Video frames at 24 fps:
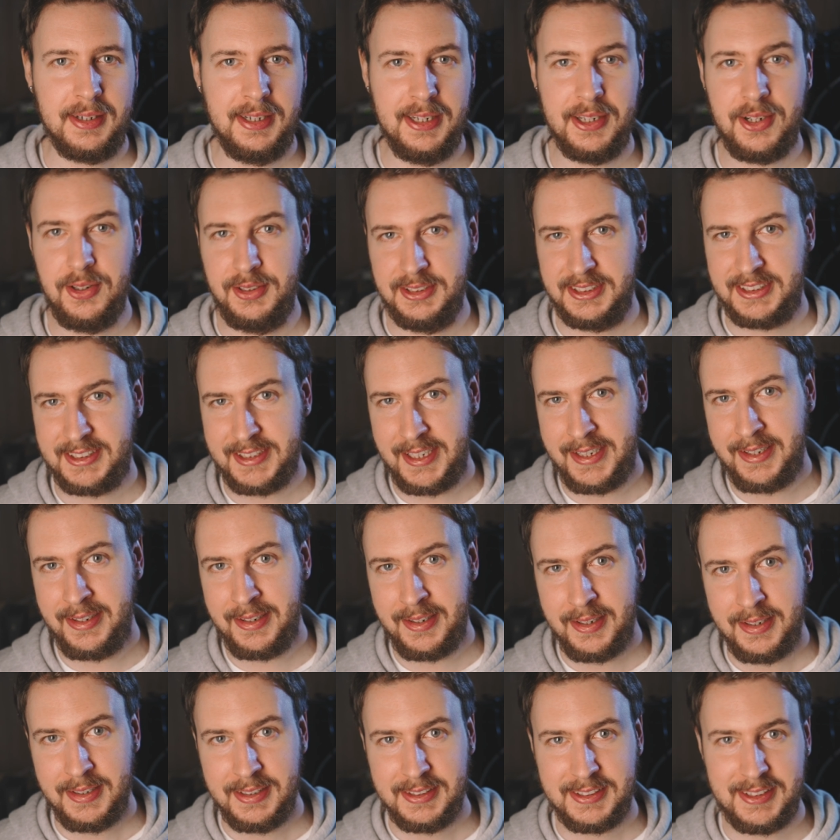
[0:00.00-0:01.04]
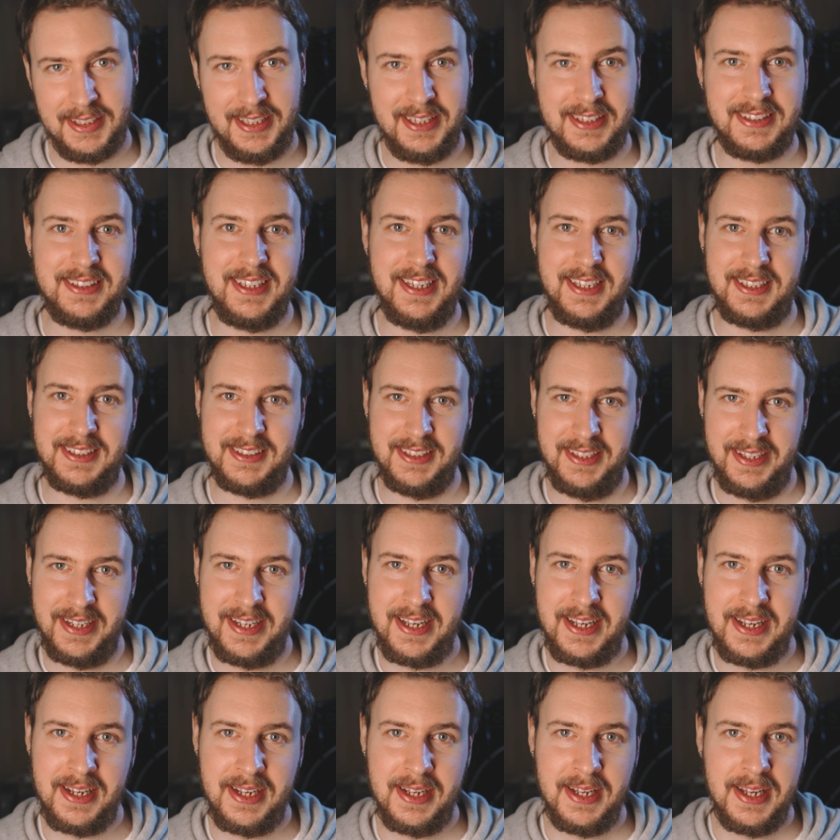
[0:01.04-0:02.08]
Click on send, select
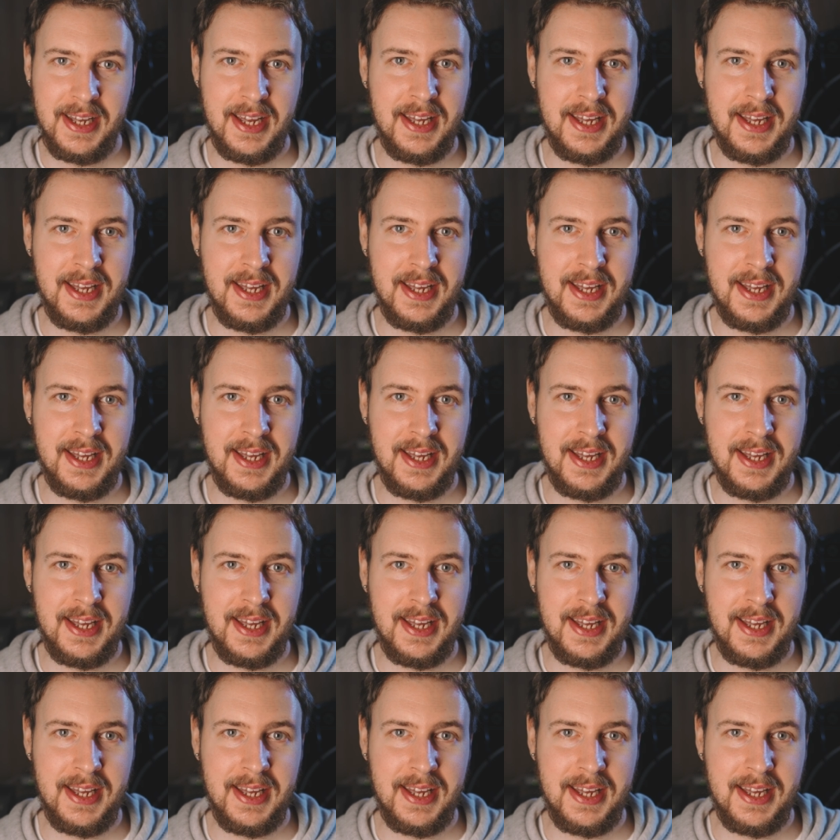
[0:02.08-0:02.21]
XNA,